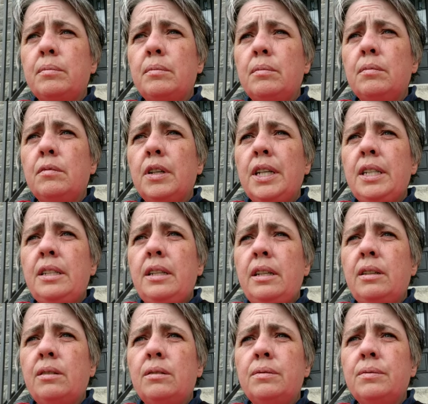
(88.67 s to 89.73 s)

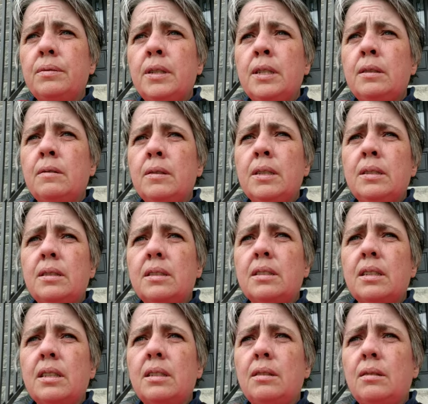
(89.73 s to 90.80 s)
radio
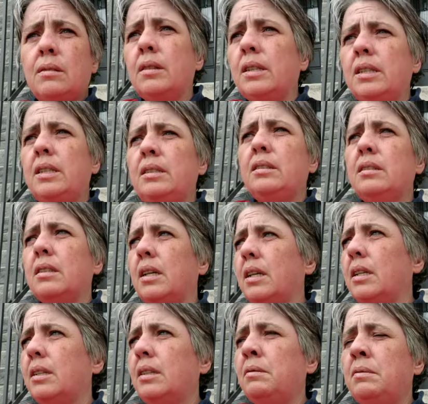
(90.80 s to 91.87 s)
frequency noise,
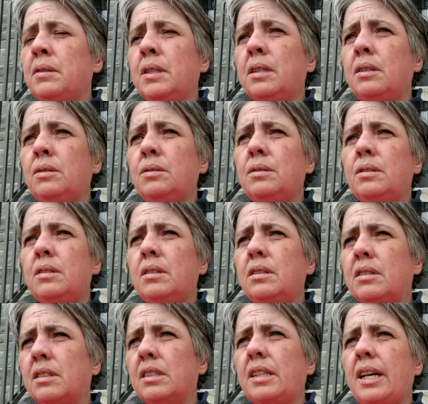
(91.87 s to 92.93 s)
and if it goes to
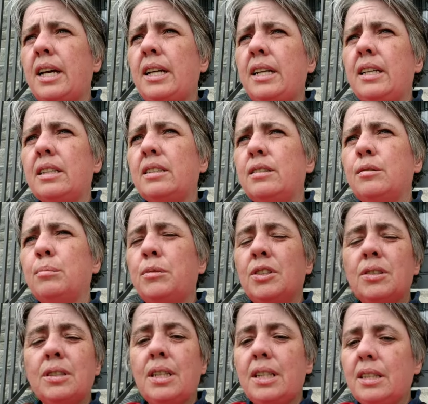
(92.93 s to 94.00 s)
static, you're more
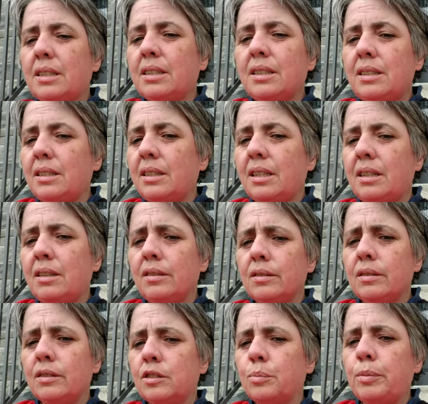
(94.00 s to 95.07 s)
likely to hear
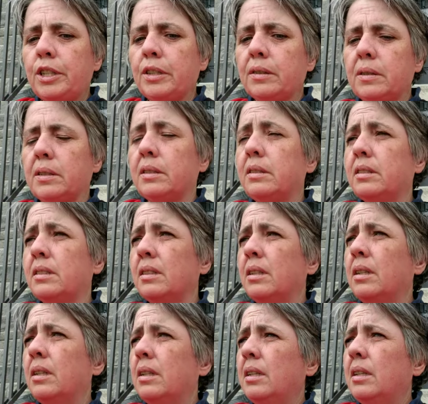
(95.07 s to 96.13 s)
the spirits.
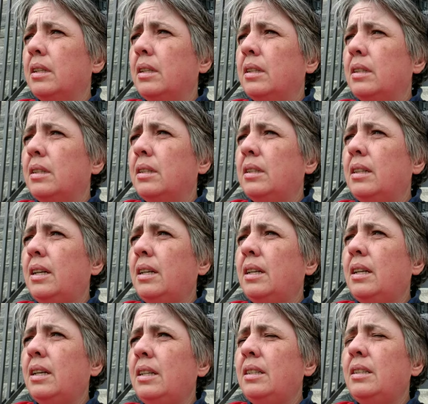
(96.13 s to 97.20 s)
They
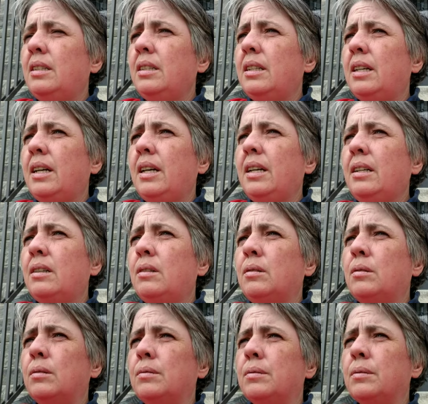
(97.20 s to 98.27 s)
kind of
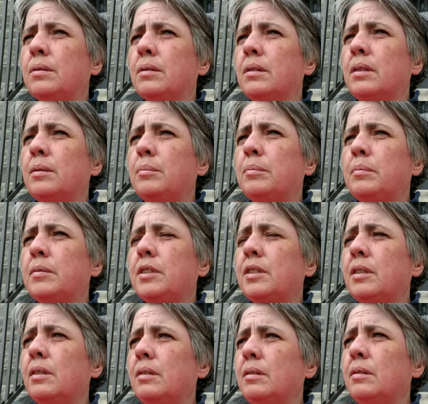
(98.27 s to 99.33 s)
echo through them,
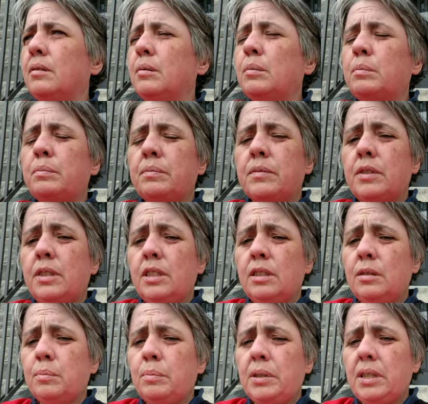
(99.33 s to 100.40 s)
so
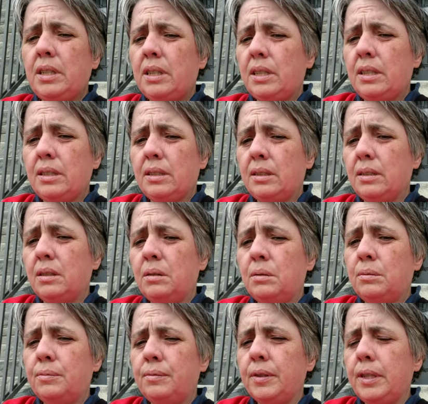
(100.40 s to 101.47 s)
just put it on a low
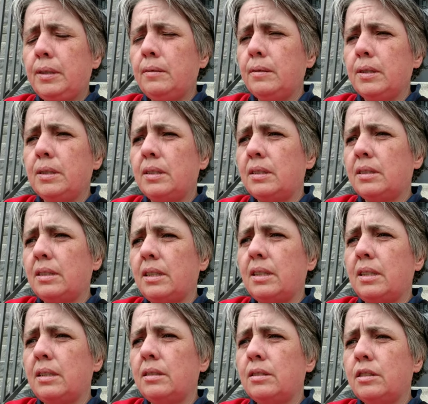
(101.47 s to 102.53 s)

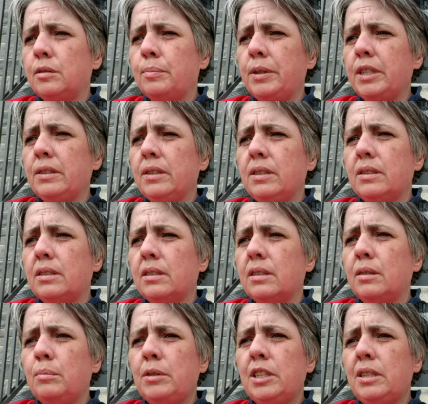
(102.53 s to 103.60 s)
frequency. Spirits
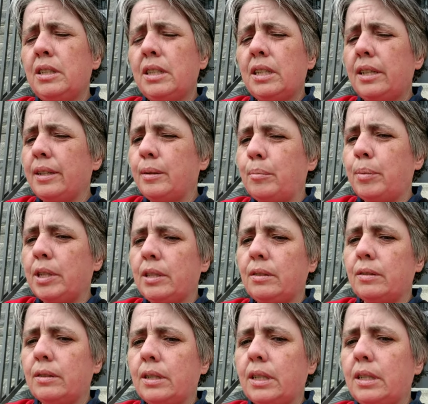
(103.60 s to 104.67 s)
communicate
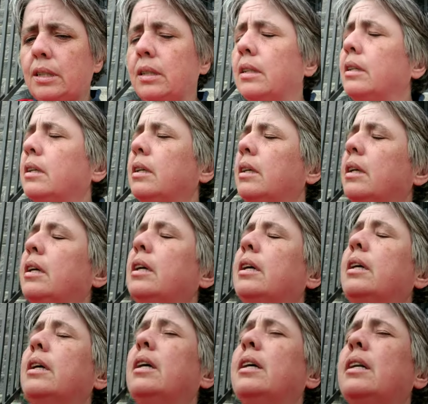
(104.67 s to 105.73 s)
better then.
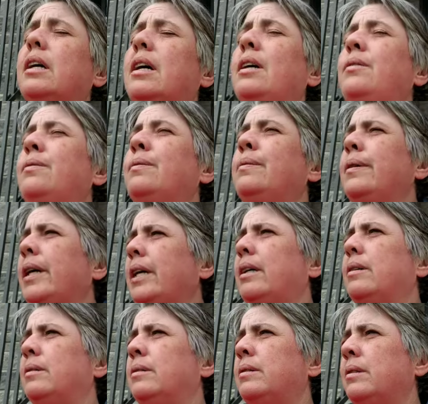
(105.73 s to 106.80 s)
And I
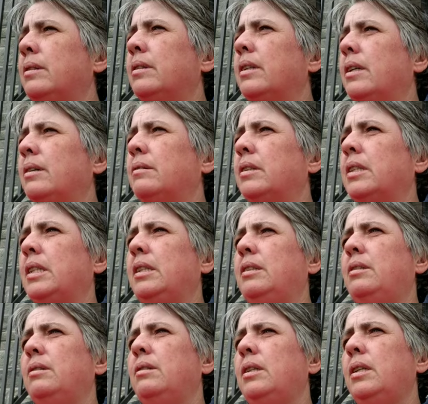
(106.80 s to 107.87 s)
found that when I
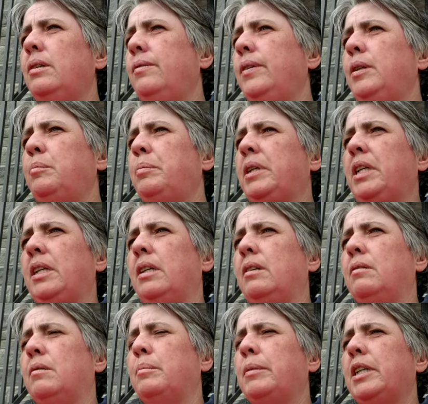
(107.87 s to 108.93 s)
do EVP
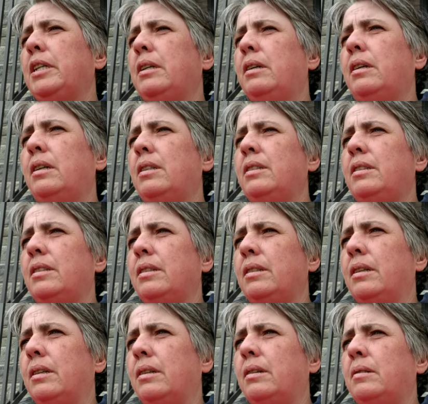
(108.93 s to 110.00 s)
with my haunted
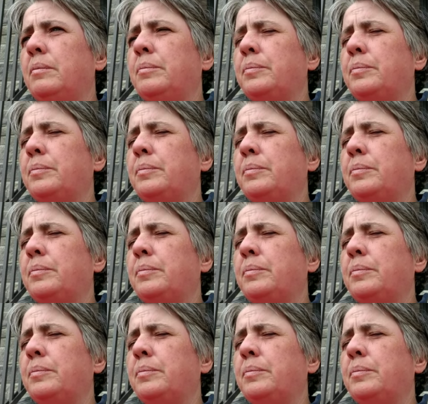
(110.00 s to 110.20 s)
doll